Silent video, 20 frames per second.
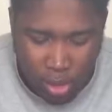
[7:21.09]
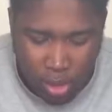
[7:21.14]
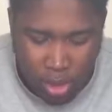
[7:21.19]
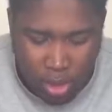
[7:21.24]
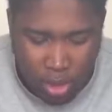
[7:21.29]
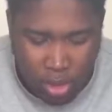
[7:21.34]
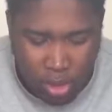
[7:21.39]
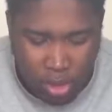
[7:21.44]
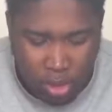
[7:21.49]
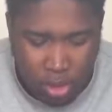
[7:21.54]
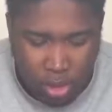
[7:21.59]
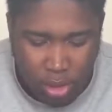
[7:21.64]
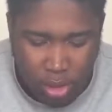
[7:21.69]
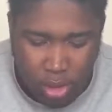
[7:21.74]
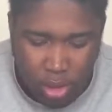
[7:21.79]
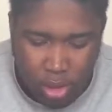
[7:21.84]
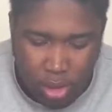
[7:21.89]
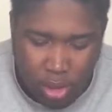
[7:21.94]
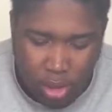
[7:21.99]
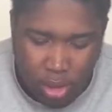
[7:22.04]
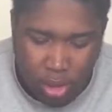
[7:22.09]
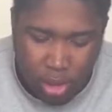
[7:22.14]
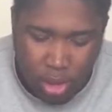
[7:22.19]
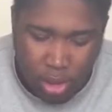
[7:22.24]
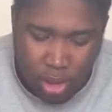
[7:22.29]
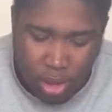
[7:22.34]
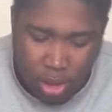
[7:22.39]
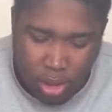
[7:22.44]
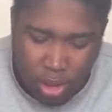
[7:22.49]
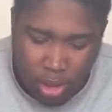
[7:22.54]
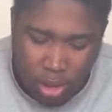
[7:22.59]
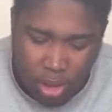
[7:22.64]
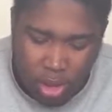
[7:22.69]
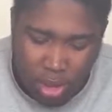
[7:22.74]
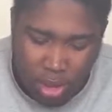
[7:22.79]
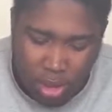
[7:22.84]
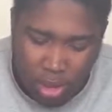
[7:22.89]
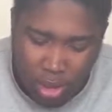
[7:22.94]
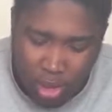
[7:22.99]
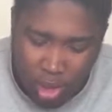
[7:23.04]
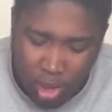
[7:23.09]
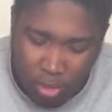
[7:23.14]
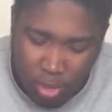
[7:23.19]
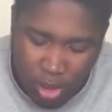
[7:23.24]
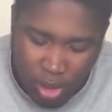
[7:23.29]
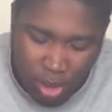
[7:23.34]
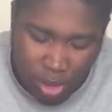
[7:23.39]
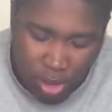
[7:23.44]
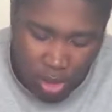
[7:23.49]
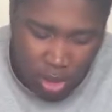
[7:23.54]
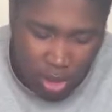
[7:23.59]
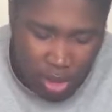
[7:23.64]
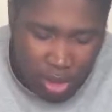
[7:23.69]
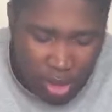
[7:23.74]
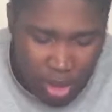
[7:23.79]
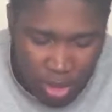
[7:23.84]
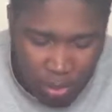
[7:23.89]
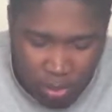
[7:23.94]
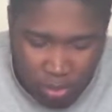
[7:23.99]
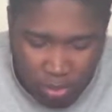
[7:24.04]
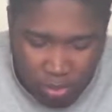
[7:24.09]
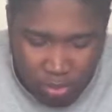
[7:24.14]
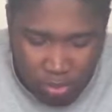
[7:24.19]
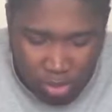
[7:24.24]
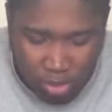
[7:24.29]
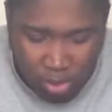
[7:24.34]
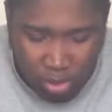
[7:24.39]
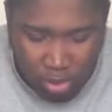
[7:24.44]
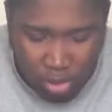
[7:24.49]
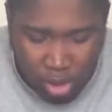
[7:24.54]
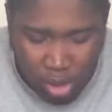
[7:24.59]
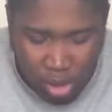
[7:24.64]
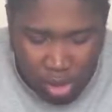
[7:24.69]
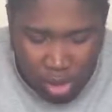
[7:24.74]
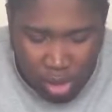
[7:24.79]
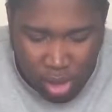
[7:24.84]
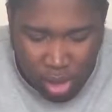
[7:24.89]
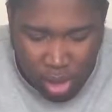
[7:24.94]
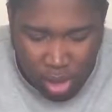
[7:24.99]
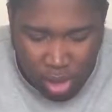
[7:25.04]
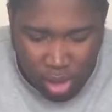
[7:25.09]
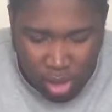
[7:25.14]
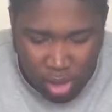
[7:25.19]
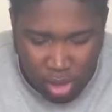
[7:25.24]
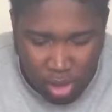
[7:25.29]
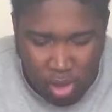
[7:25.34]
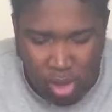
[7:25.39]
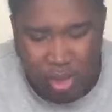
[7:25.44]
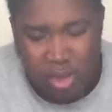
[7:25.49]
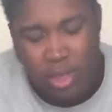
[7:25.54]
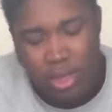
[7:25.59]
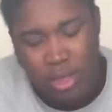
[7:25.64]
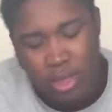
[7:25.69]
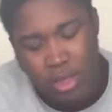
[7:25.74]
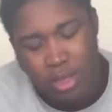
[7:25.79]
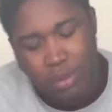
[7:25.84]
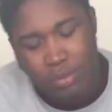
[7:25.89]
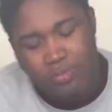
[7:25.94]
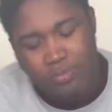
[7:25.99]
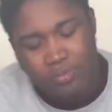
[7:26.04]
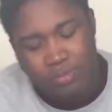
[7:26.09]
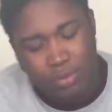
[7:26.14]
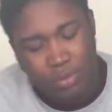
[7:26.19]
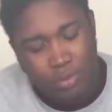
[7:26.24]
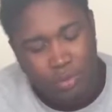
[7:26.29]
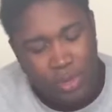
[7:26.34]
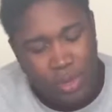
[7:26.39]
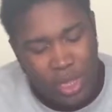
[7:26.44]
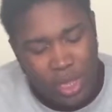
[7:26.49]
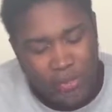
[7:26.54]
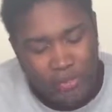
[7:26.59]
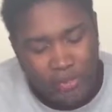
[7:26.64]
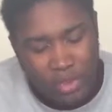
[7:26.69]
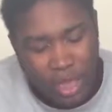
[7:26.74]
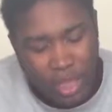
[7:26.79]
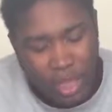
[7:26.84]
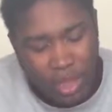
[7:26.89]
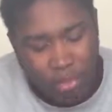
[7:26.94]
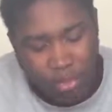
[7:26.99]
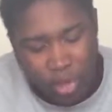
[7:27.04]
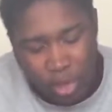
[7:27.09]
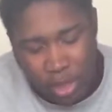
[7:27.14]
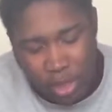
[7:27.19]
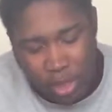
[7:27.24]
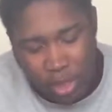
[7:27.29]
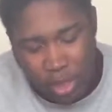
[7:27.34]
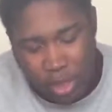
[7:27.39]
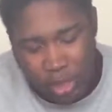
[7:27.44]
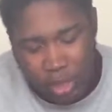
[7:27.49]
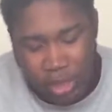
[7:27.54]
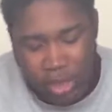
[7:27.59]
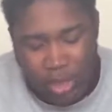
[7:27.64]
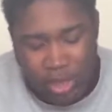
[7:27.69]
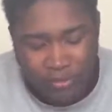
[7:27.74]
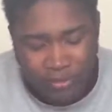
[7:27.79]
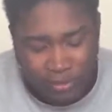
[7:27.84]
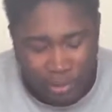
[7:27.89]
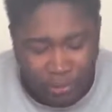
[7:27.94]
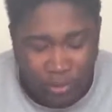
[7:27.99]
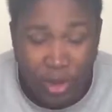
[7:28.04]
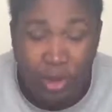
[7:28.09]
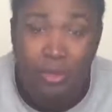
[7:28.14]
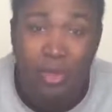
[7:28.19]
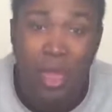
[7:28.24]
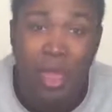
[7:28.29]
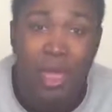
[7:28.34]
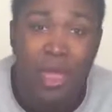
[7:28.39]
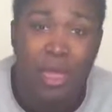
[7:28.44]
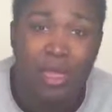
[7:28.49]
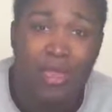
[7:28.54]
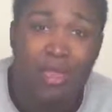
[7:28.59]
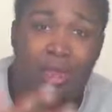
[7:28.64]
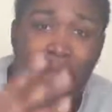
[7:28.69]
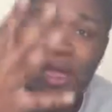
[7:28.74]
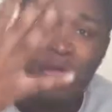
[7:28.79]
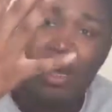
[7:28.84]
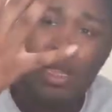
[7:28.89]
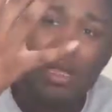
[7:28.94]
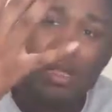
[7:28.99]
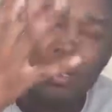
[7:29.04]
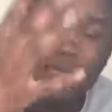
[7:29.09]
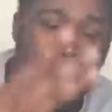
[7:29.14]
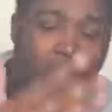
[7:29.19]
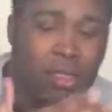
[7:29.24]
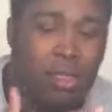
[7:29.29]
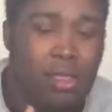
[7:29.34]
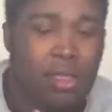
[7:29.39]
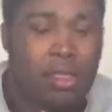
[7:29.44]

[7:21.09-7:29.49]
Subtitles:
Is it, can't be is it a bracelet? If it is, boy, this ain't fitting around my hands. Look at this.